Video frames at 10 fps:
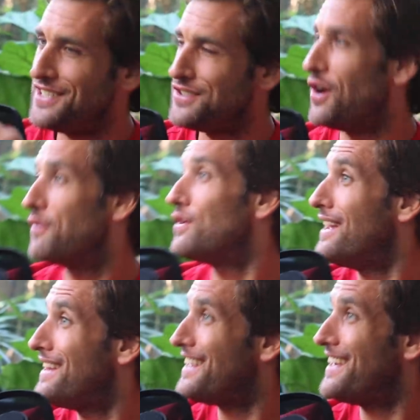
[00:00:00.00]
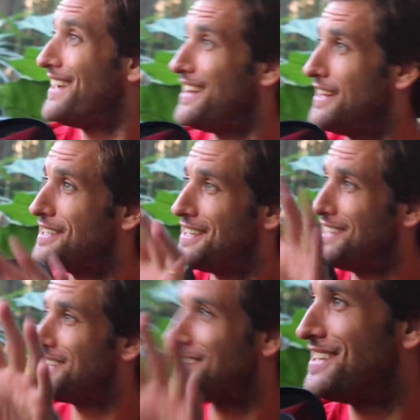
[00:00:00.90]
no no no, no but
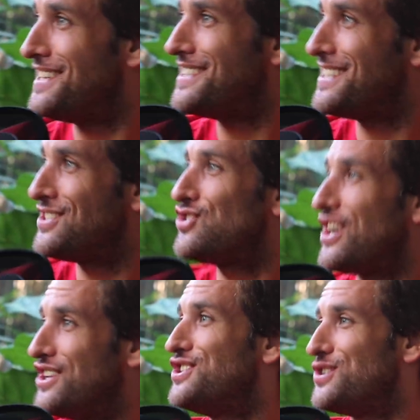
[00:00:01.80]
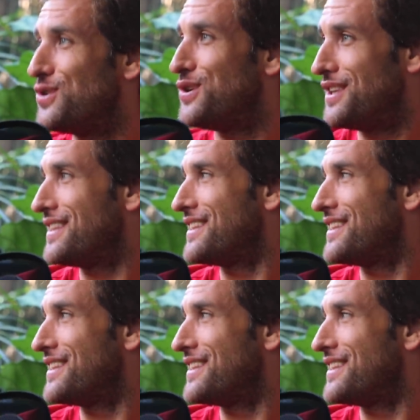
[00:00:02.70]
this is strategy to do. No,